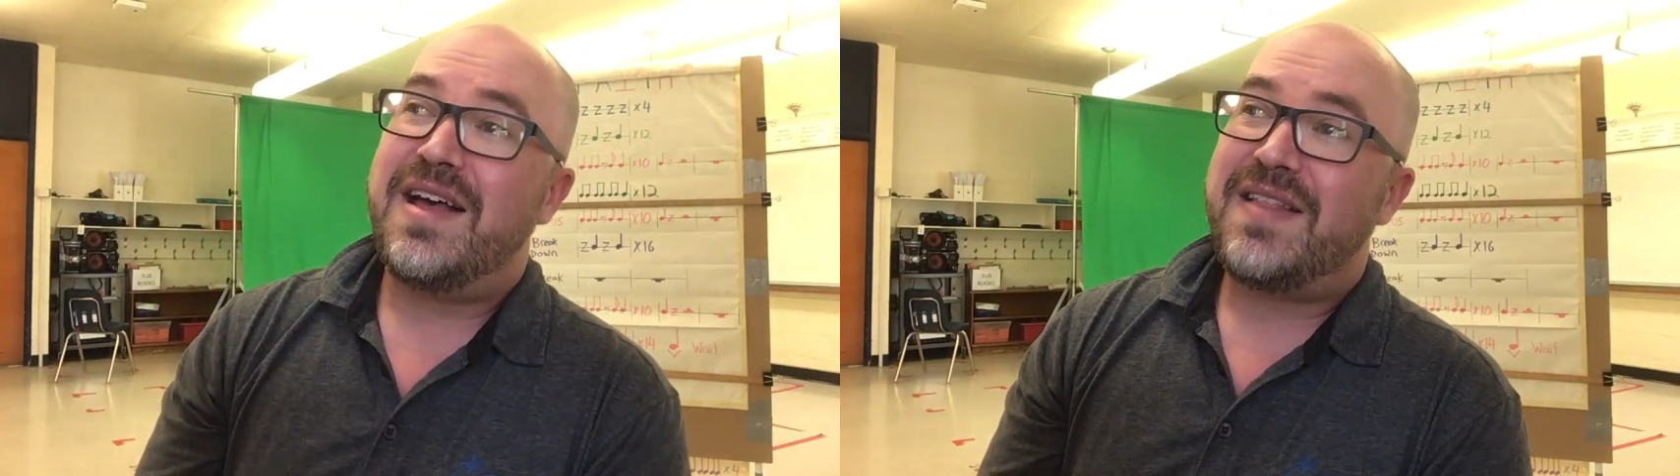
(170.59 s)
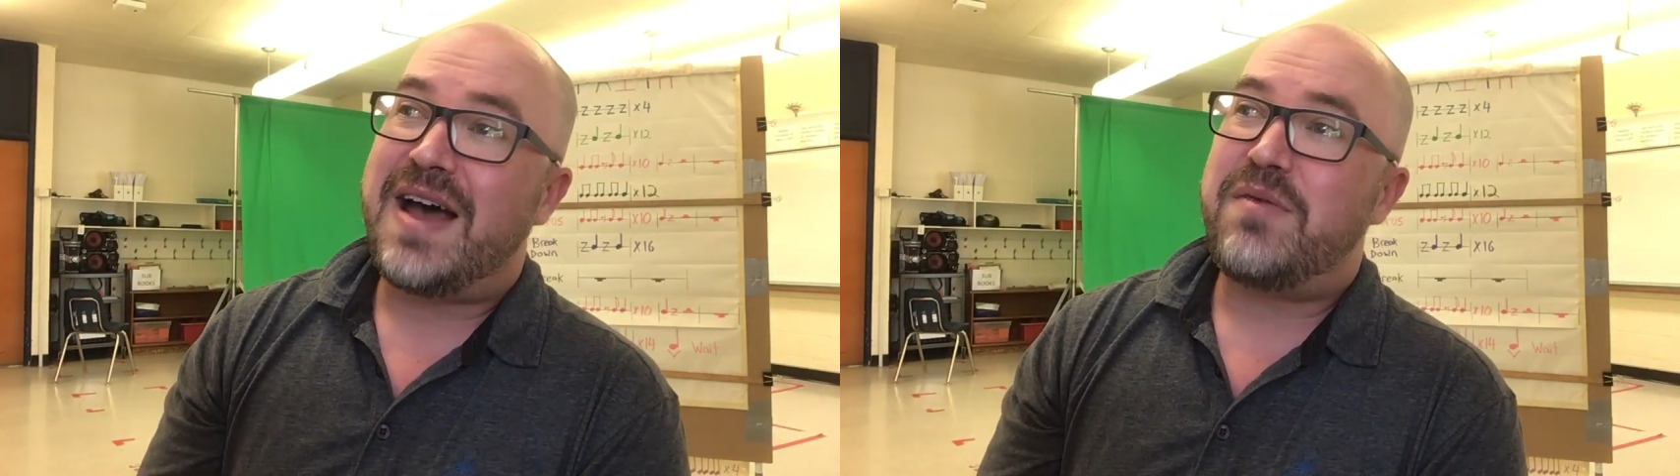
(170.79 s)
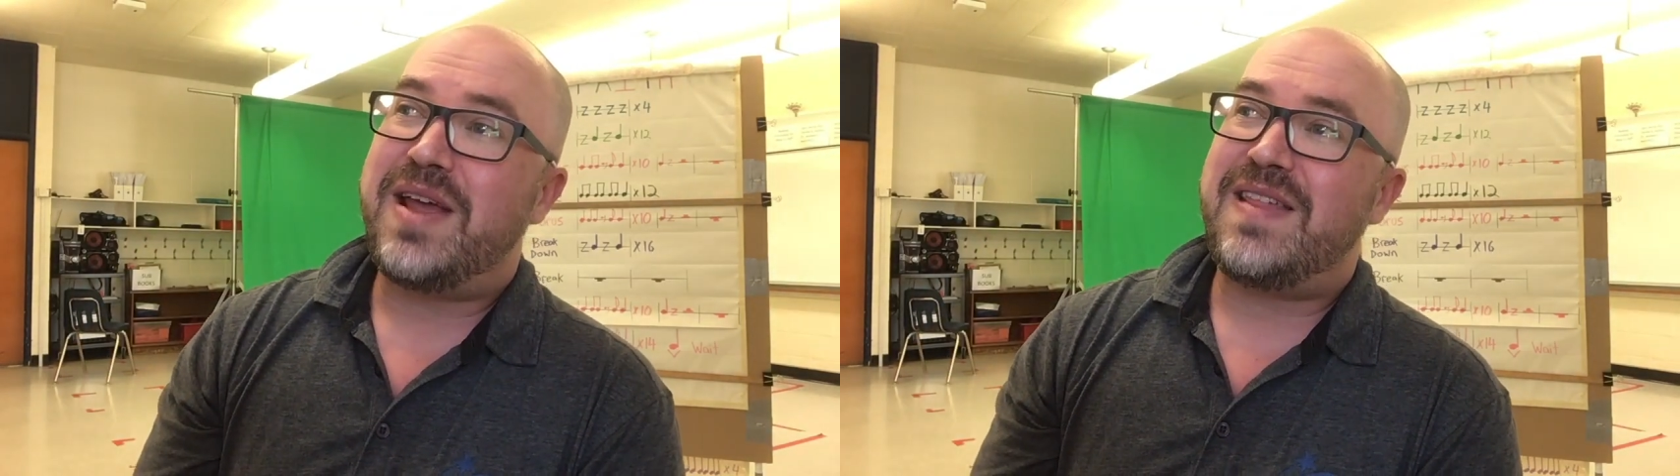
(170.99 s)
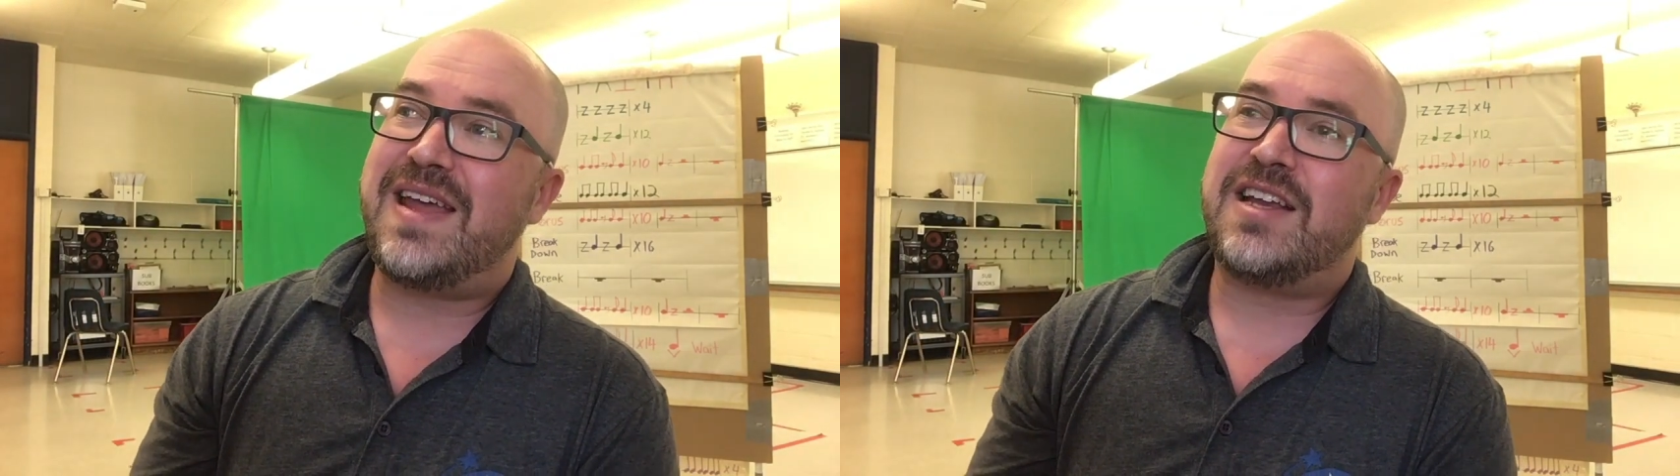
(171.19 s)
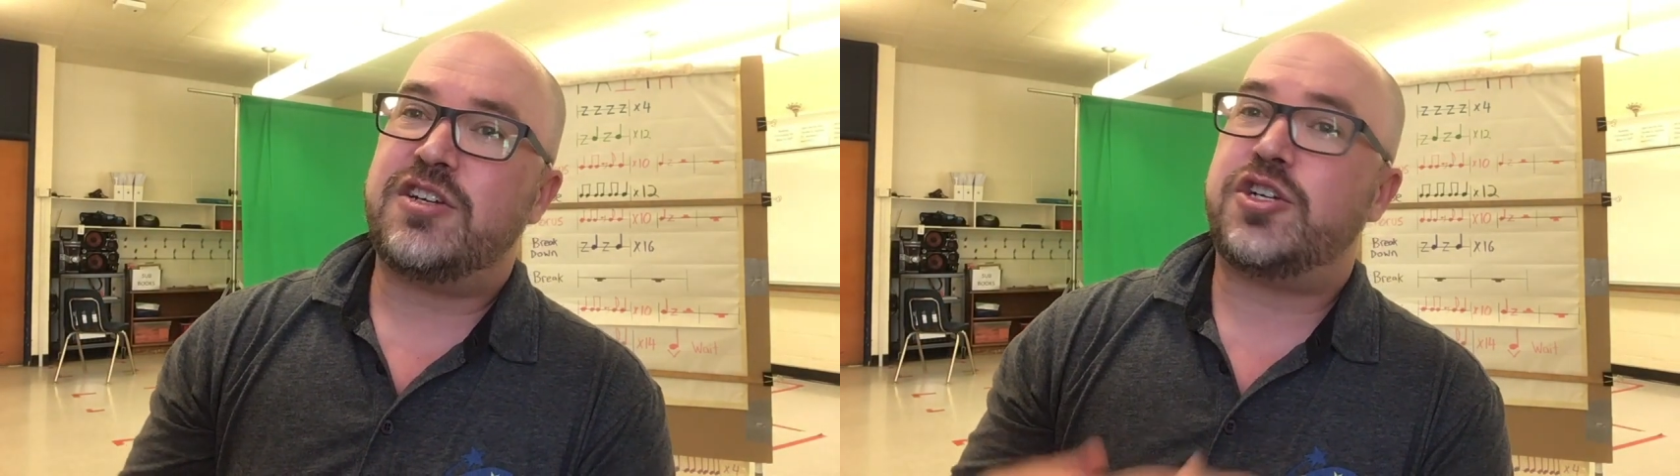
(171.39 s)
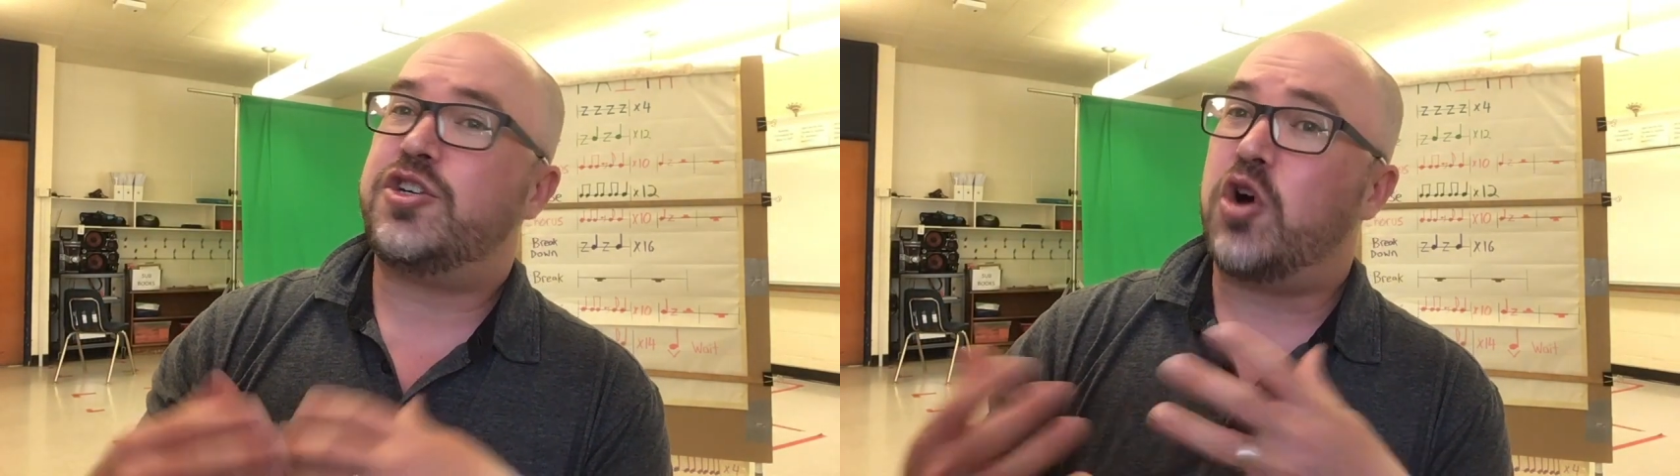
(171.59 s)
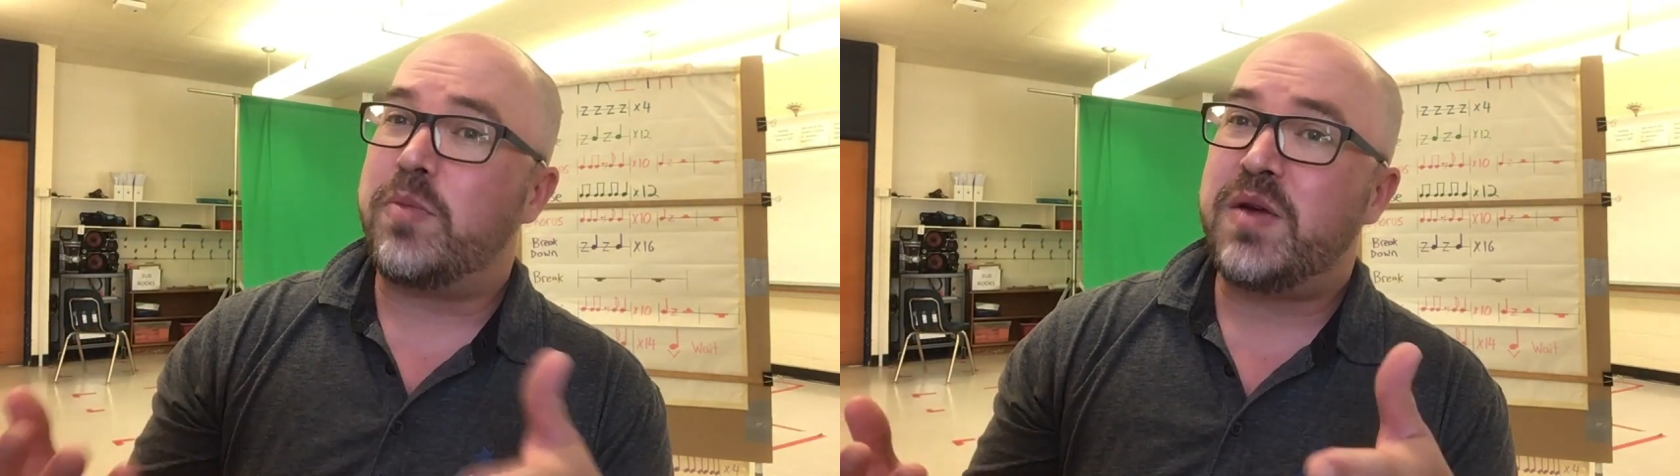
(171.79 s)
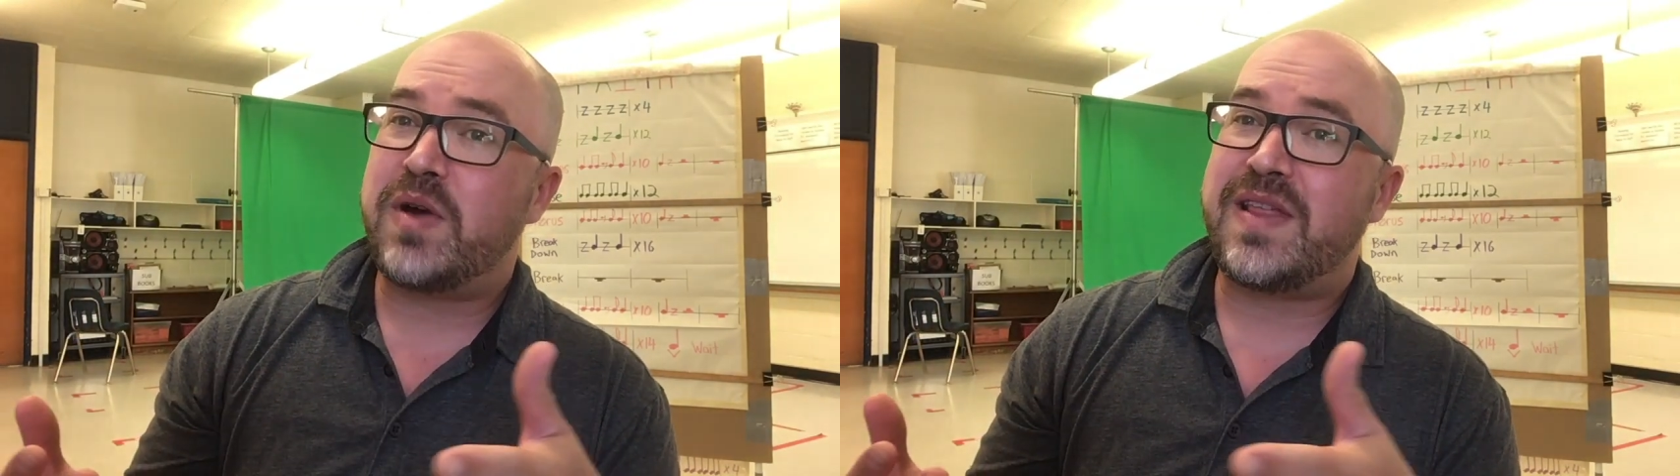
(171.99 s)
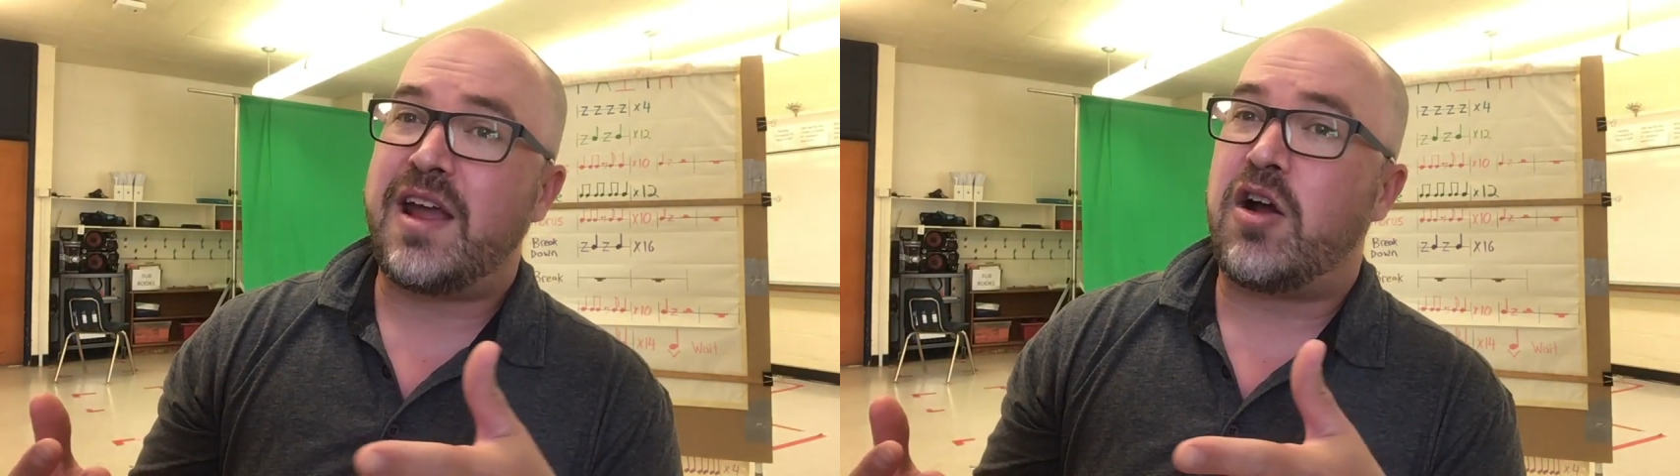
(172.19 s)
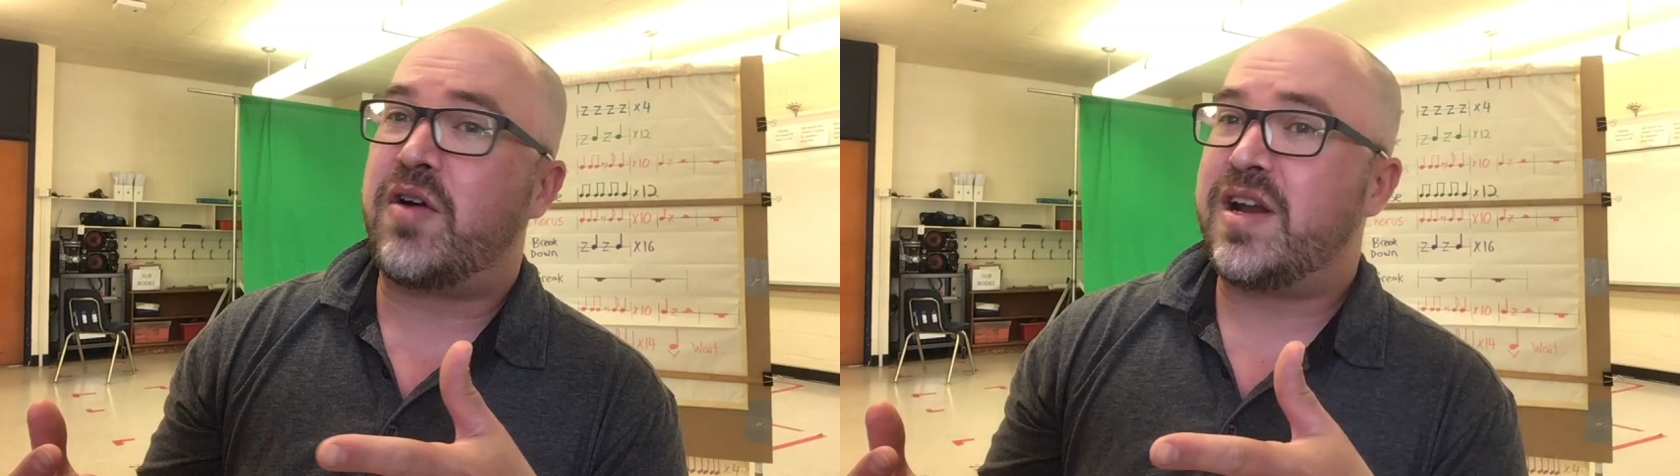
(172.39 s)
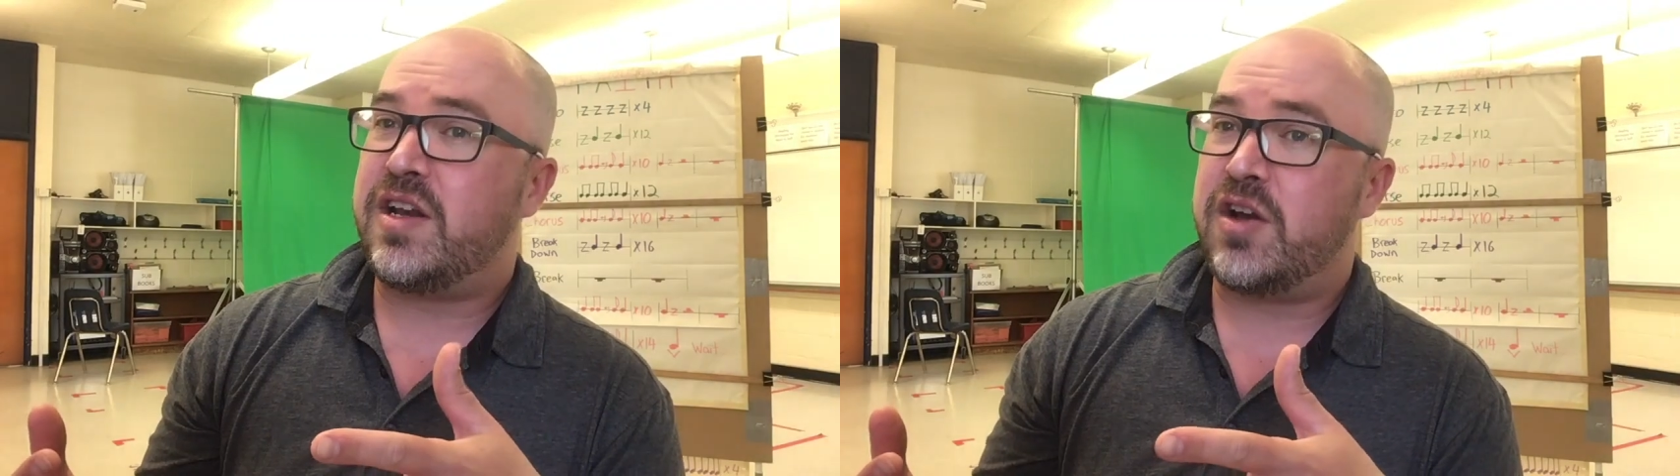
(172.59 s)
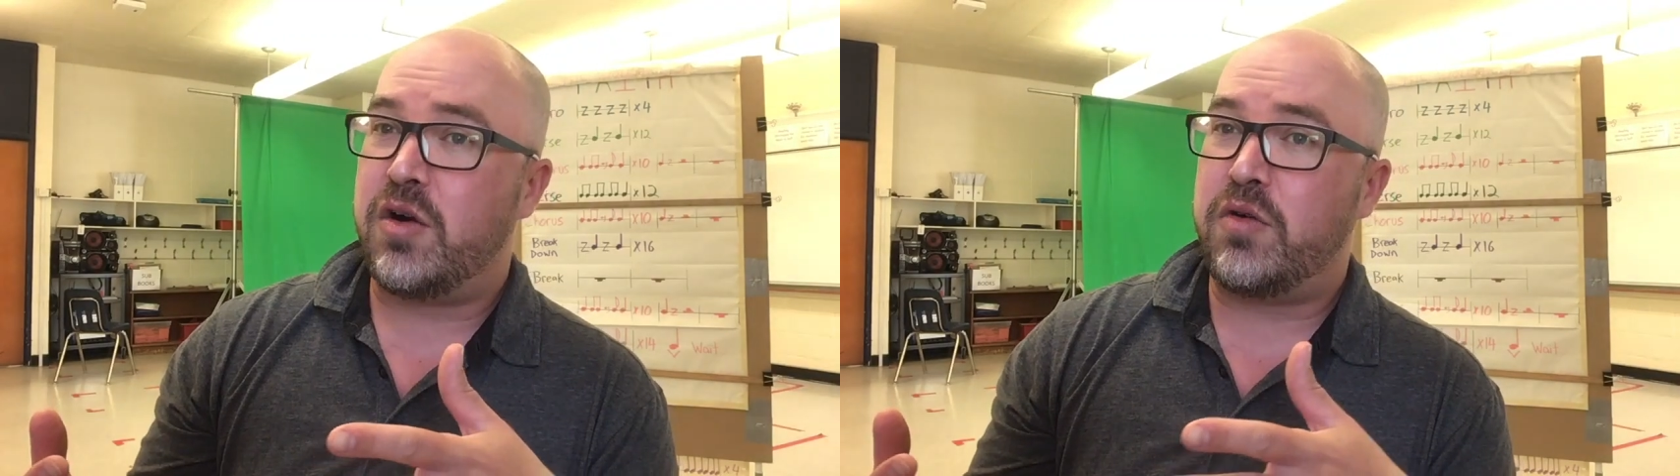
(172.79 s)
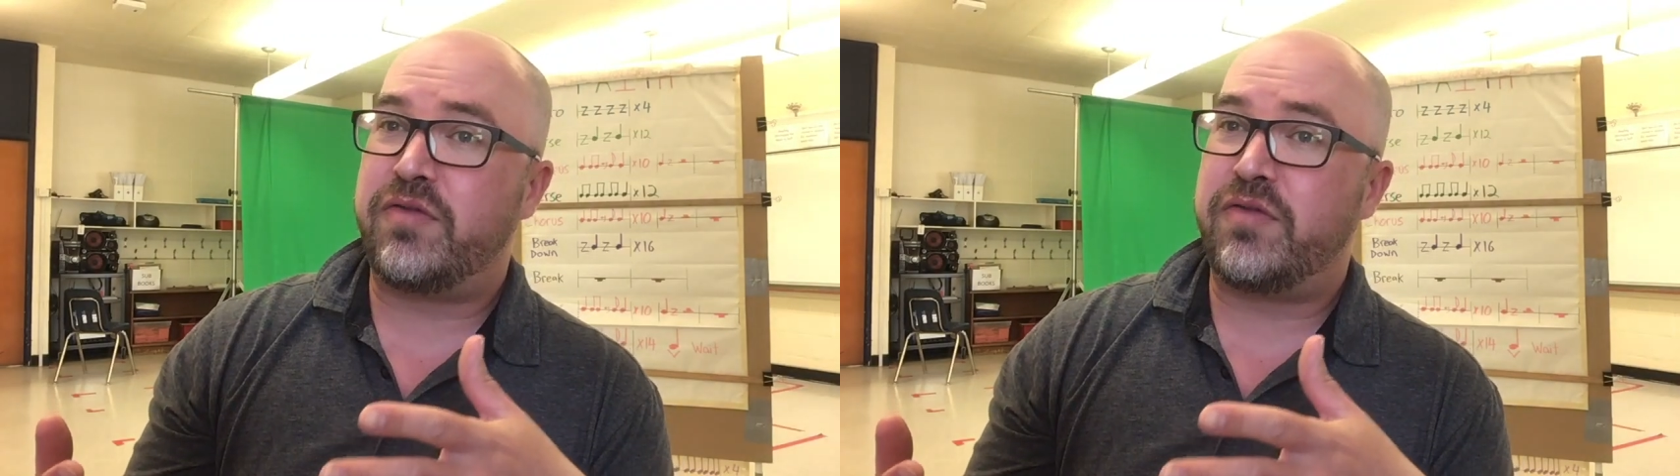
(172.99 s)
That way they can show me what they already know